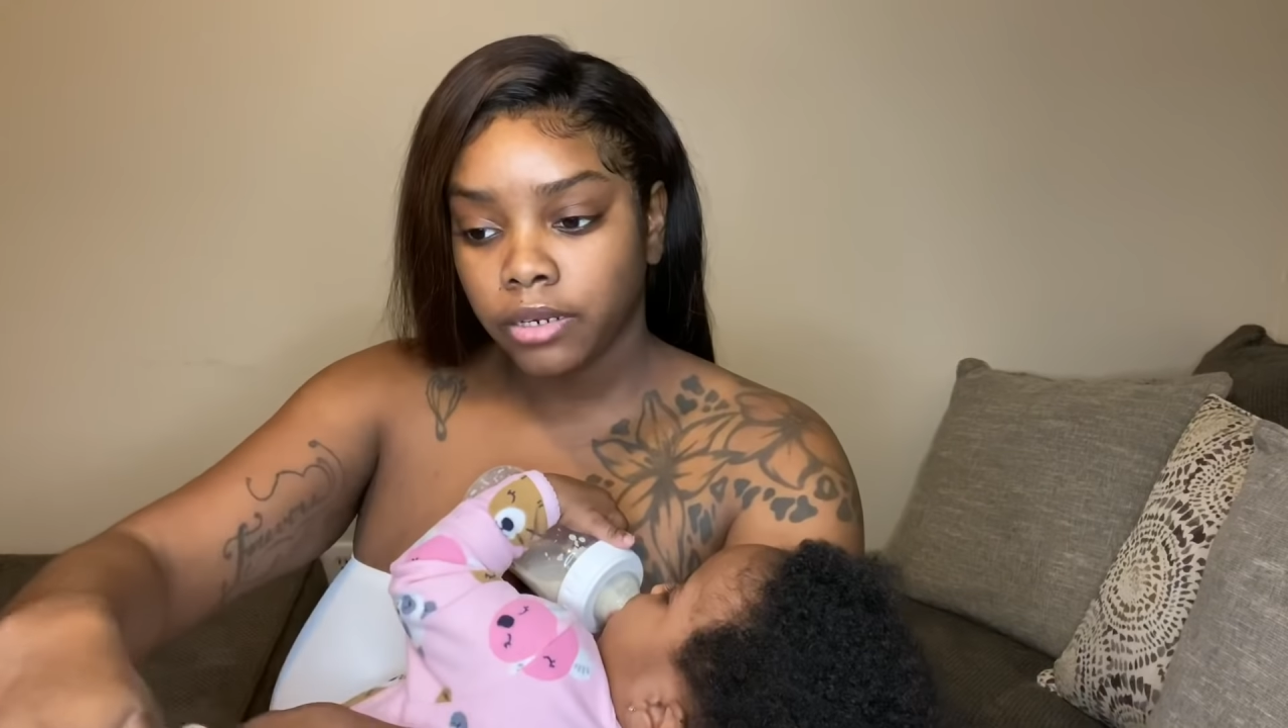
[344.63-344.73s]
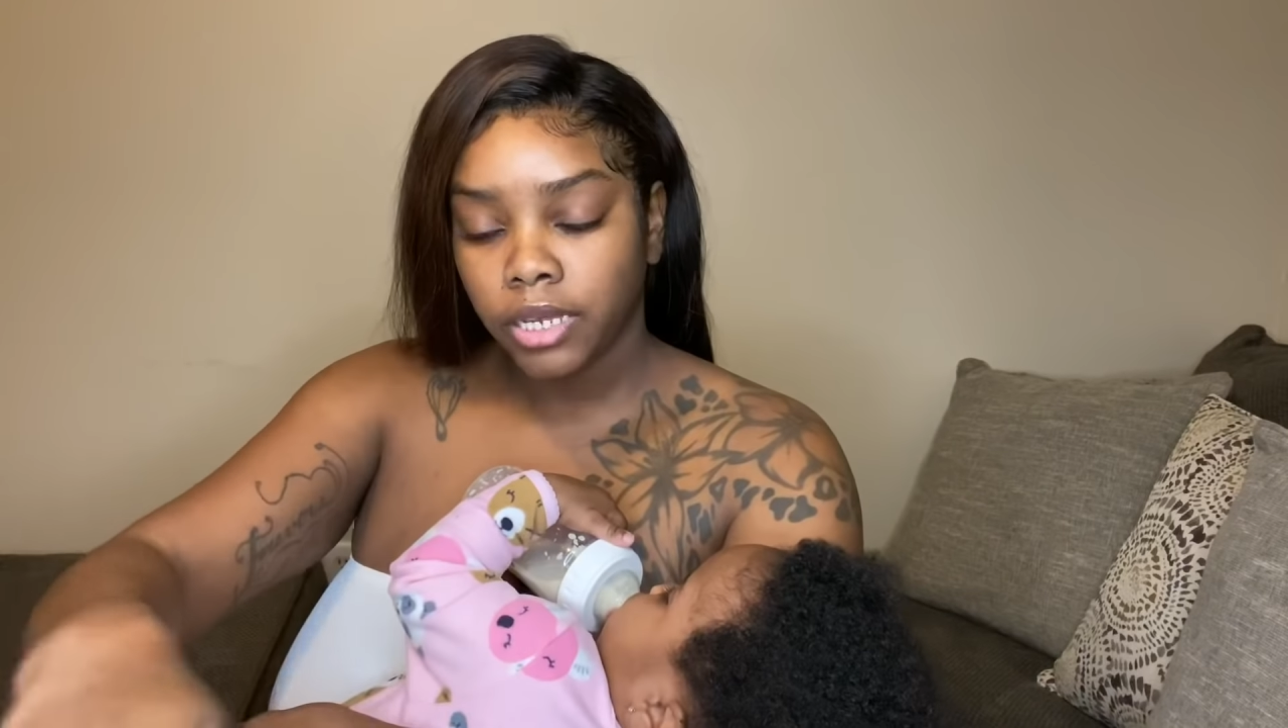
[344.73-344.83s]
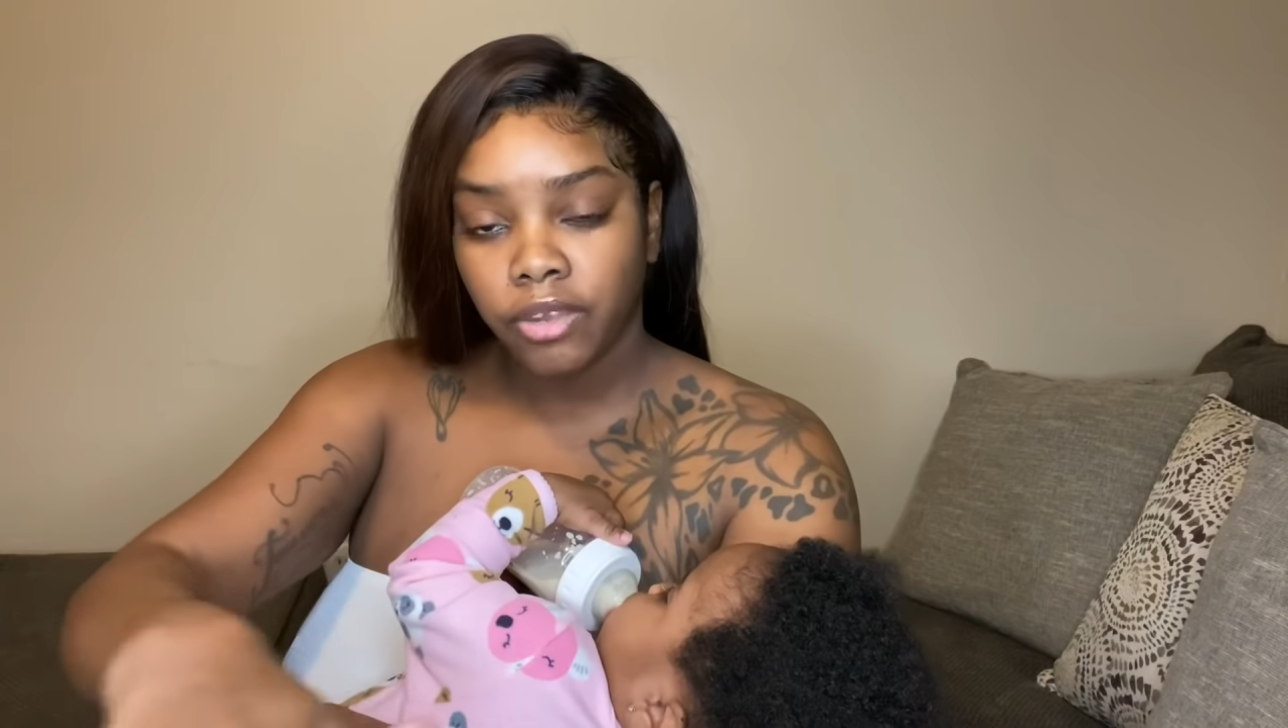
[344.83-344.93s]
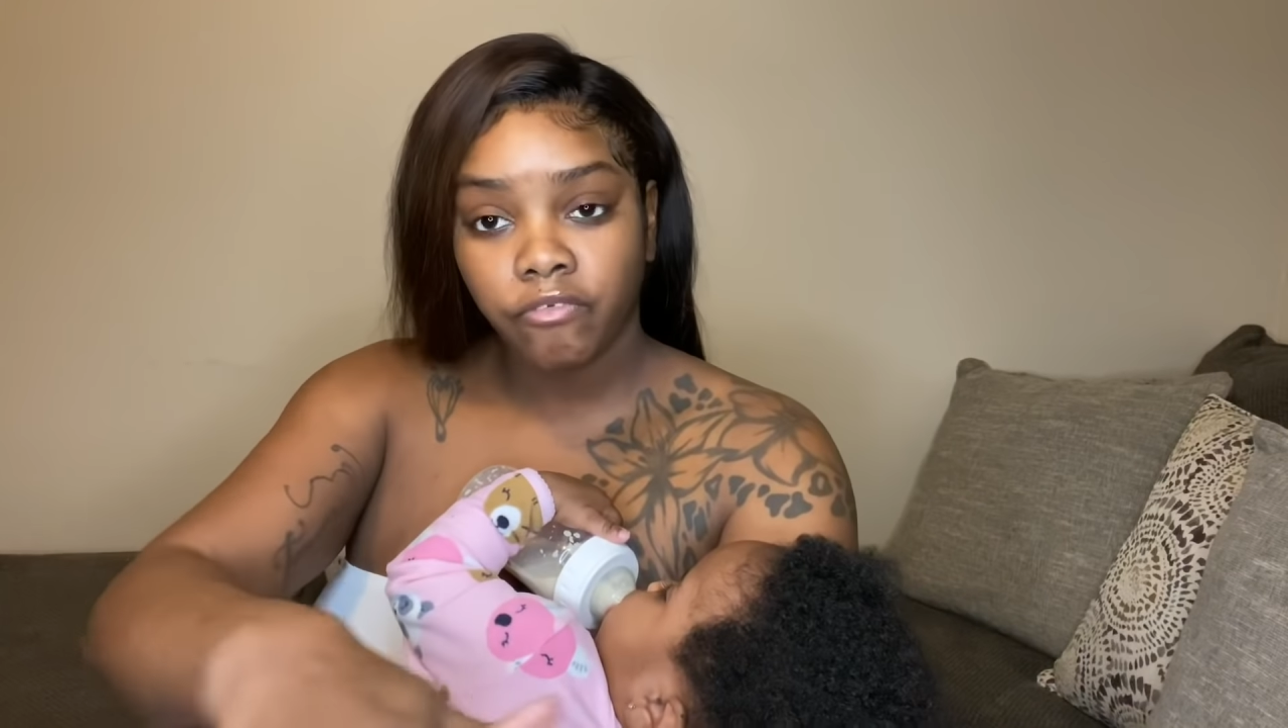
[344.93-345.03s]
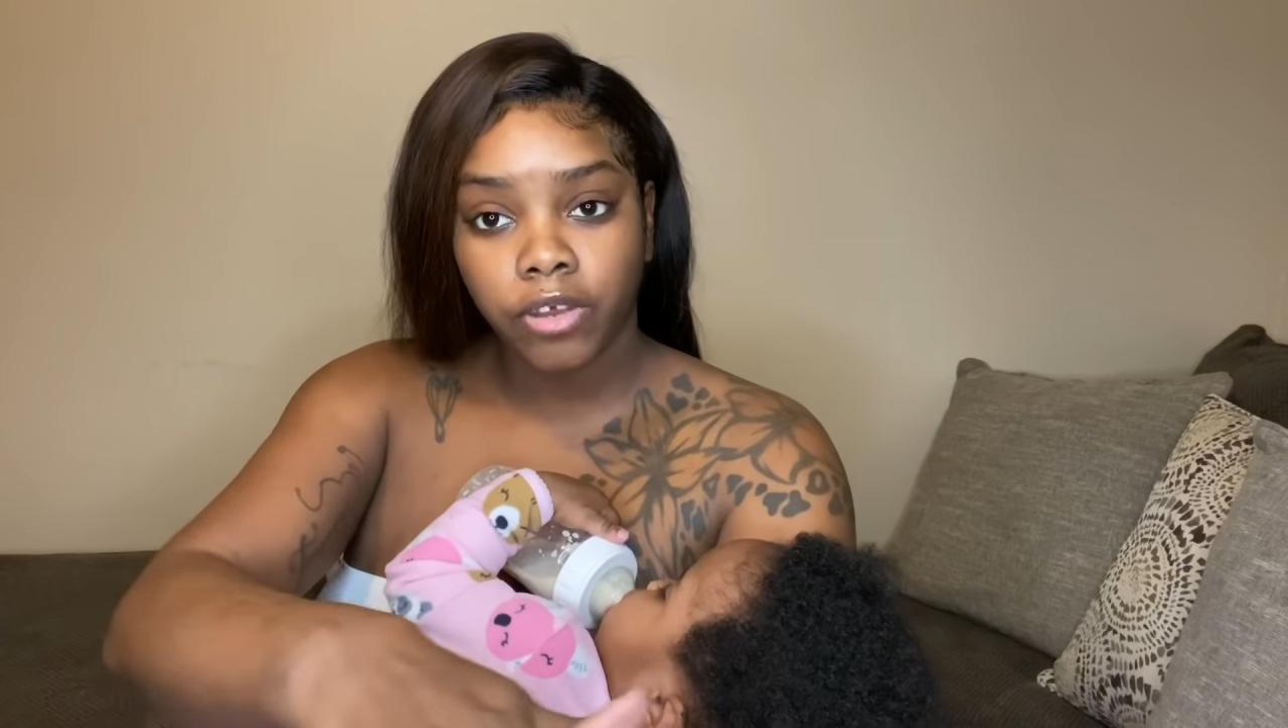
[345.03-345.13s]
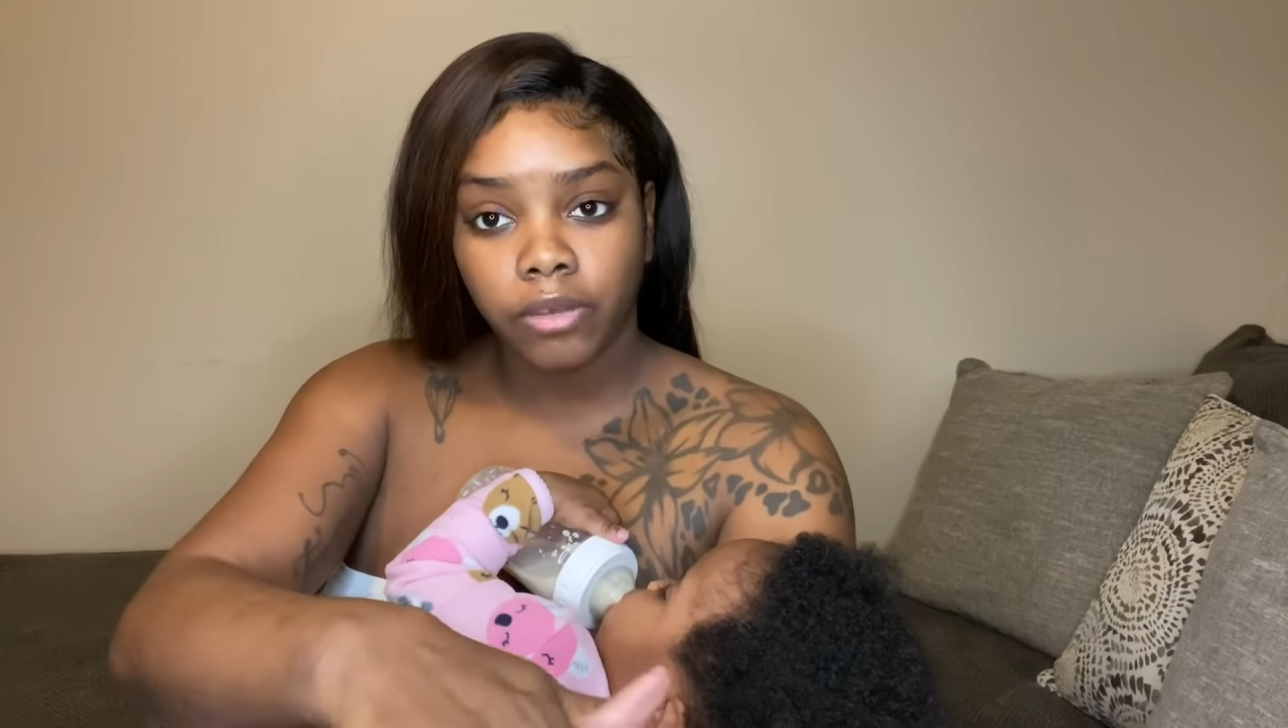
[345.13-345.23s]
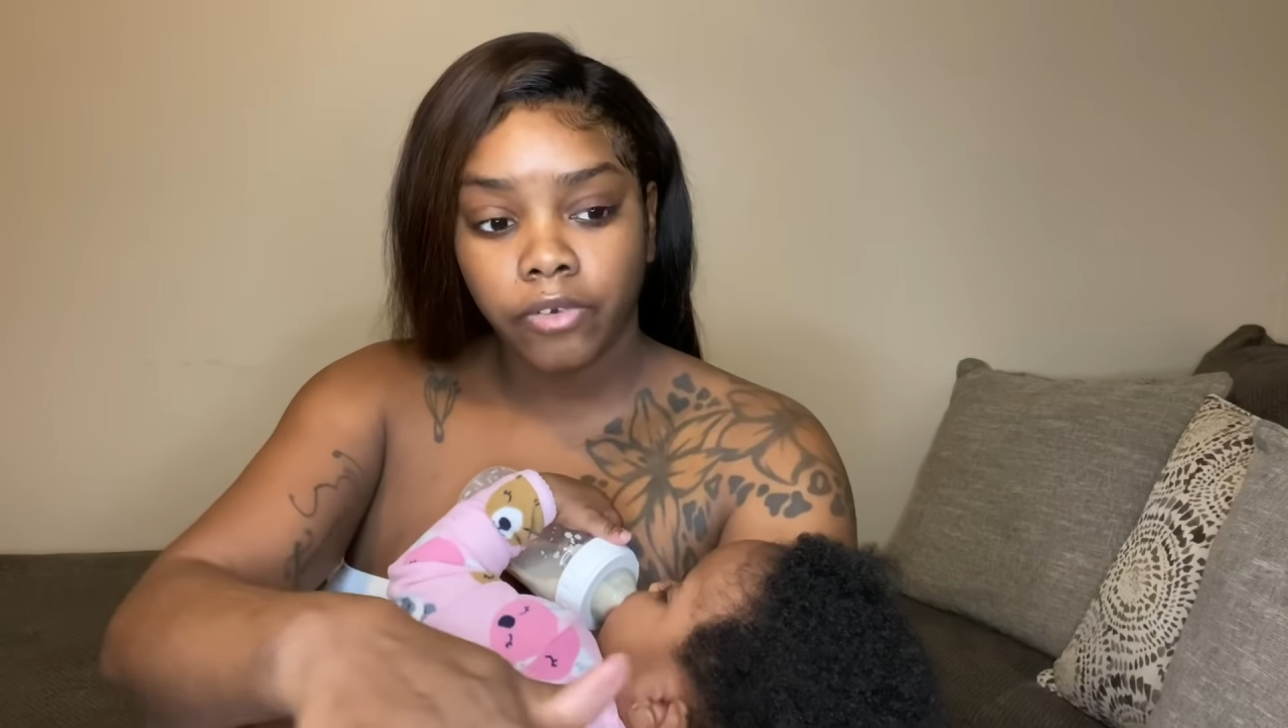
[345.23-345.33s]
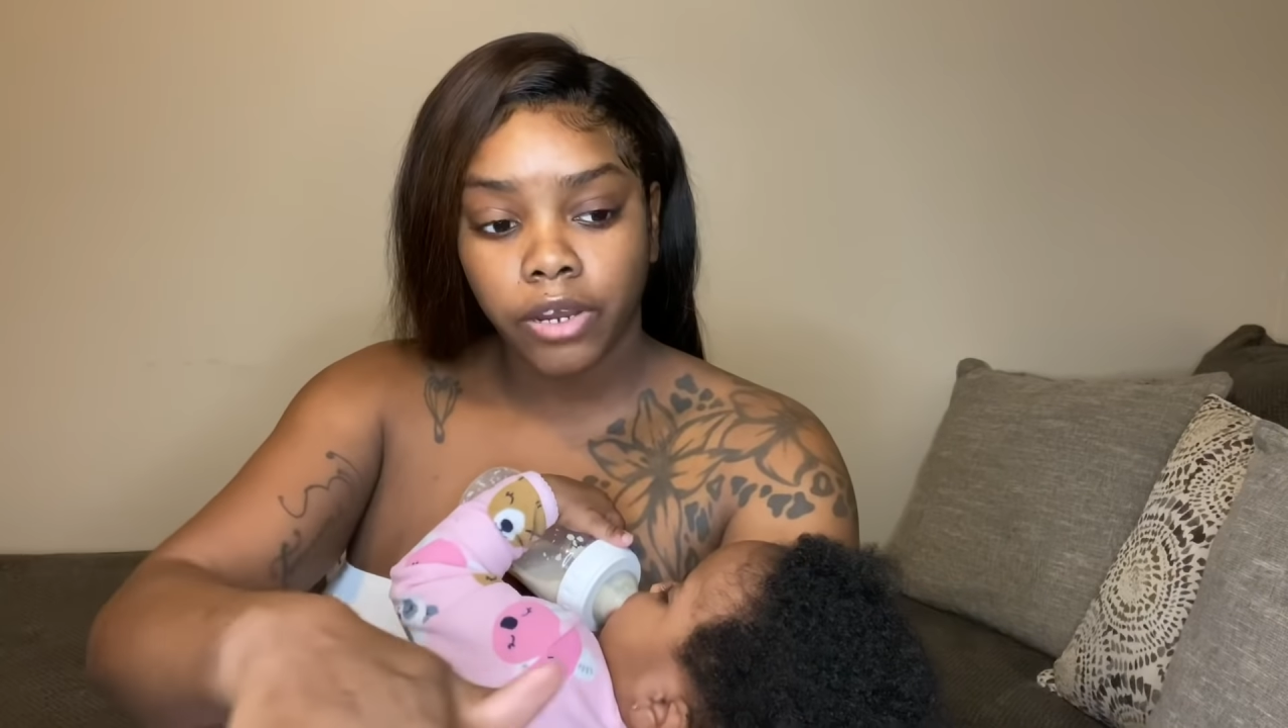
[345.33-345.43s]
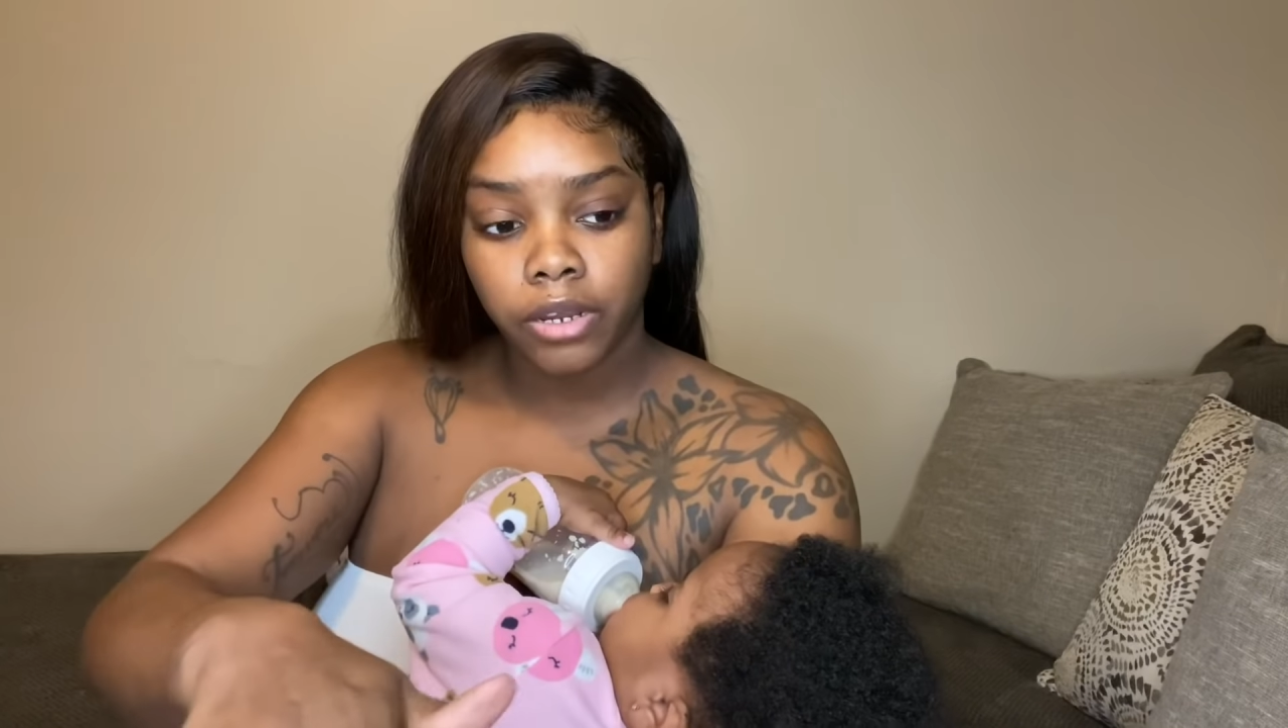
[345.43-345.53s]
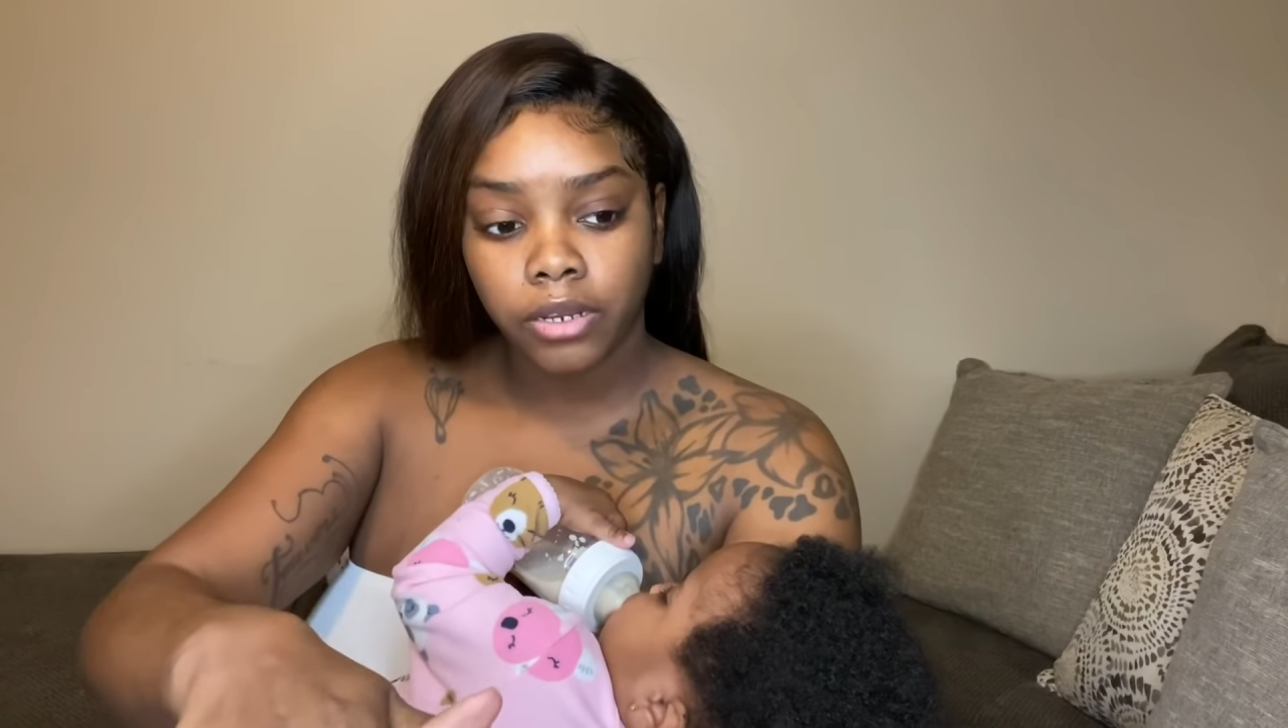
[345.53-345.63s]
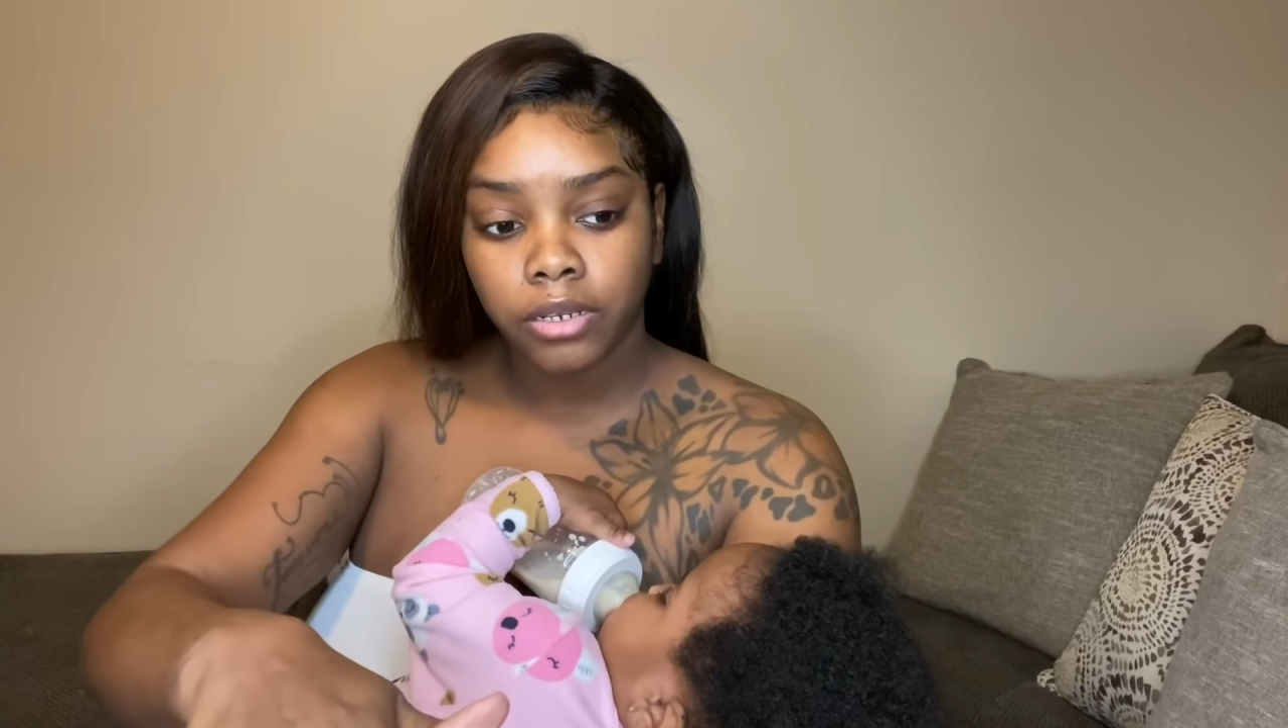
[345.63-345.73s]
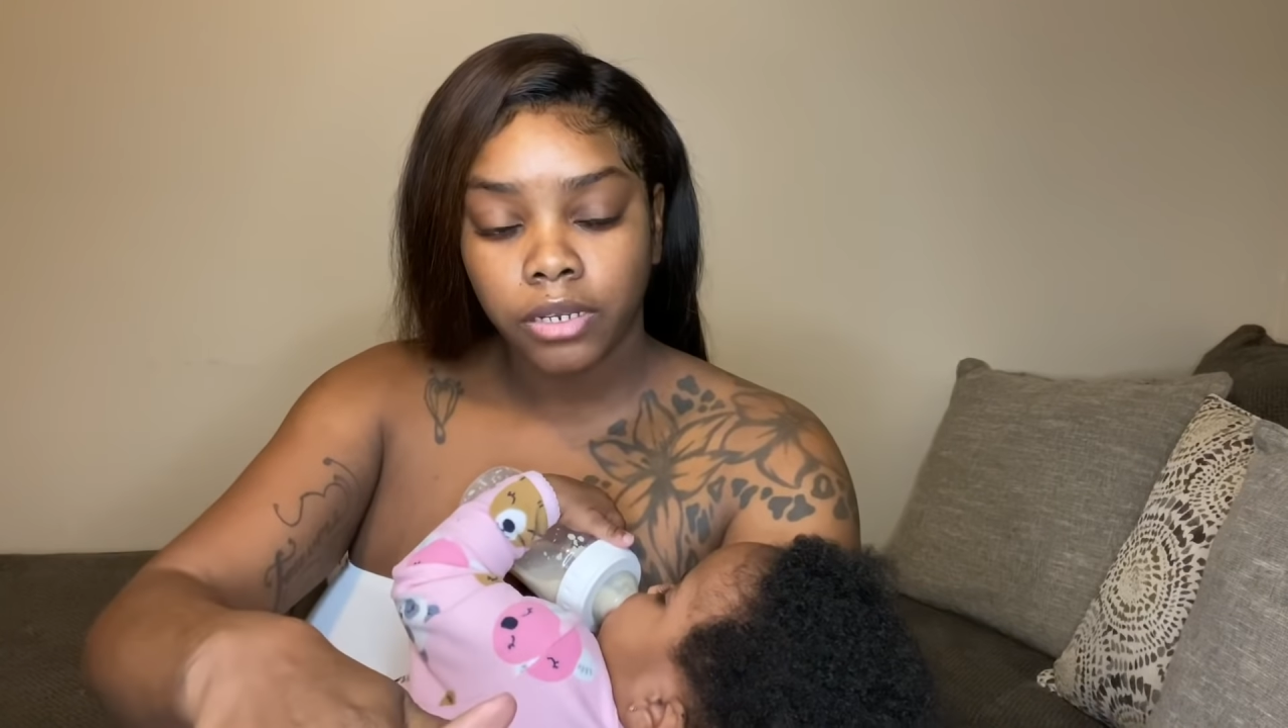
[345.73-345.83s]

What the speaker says: in front of her.